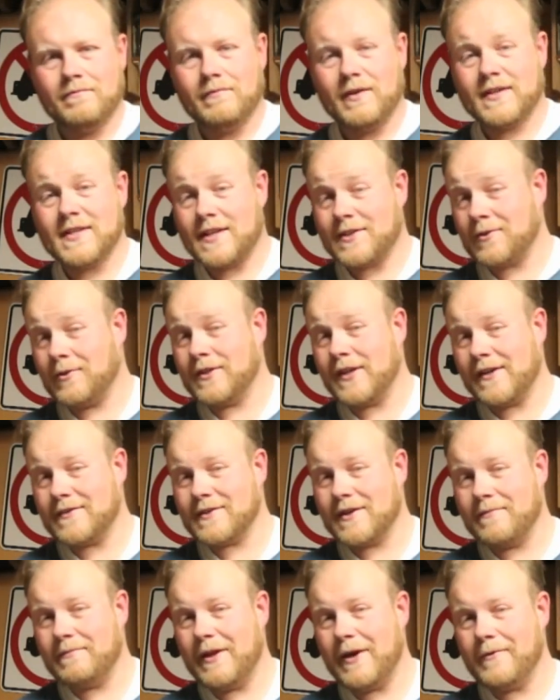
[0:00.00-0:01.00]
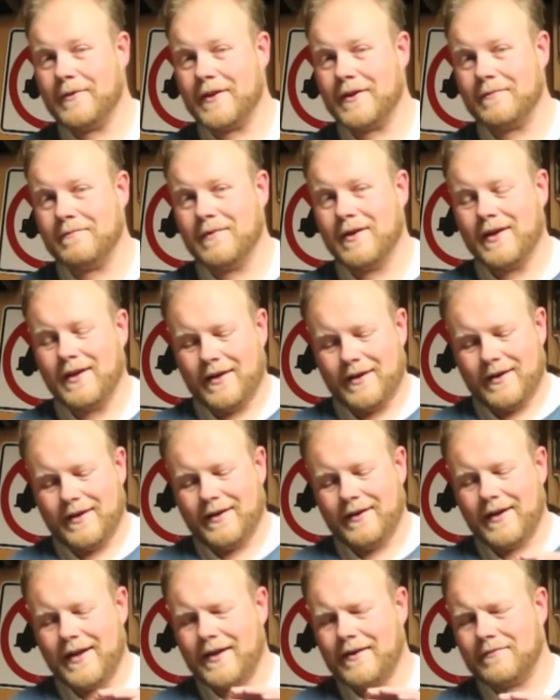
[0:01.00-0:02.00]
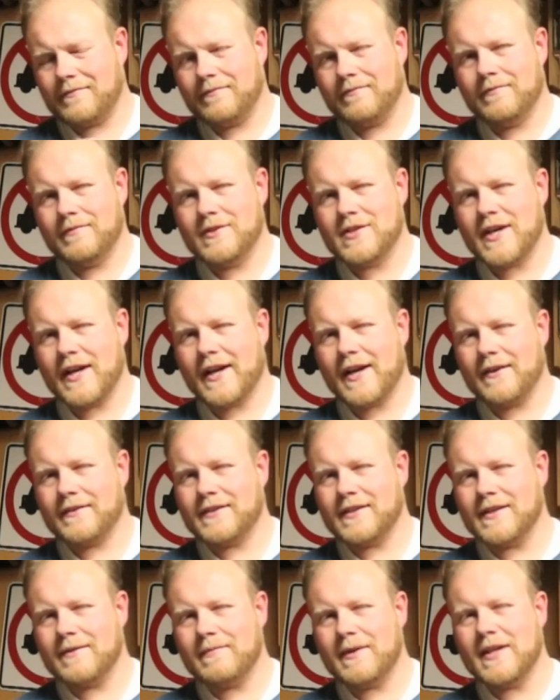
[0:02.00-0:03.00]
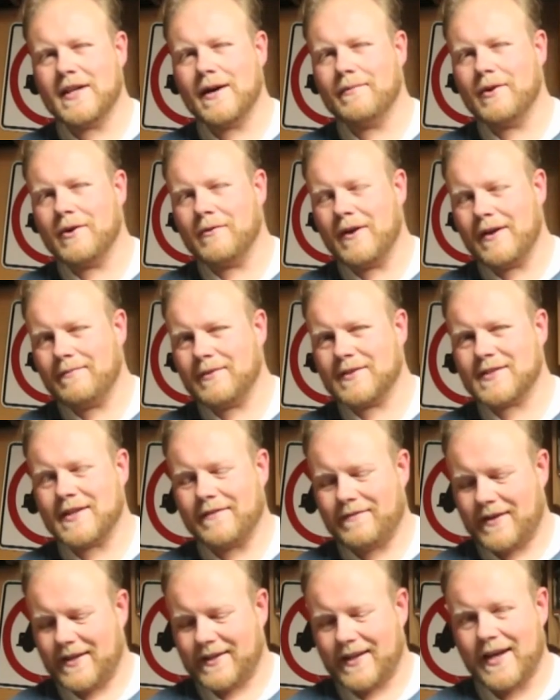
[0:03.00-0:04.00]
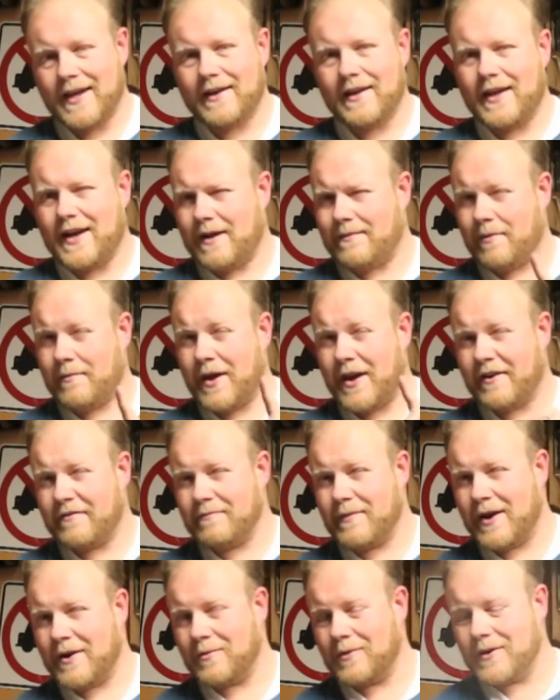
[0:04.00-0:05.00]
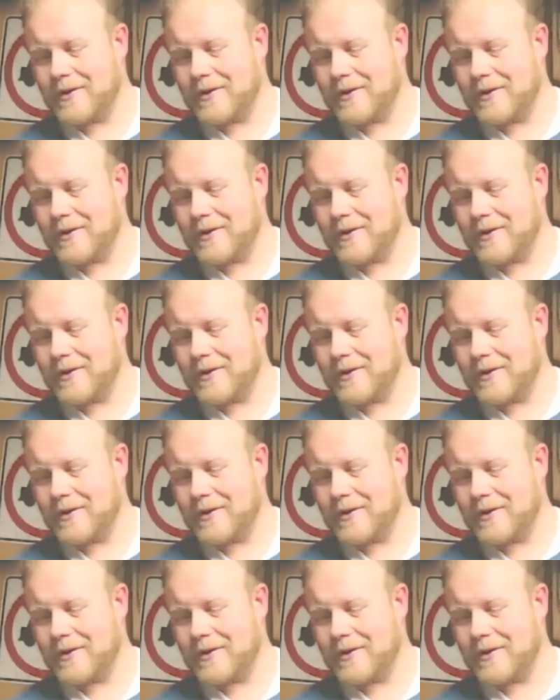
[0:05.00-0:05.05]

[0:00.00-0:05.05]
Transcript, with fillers: because I told you I was going to play with it and check out the PWM and stuff like that, and I'm a man of my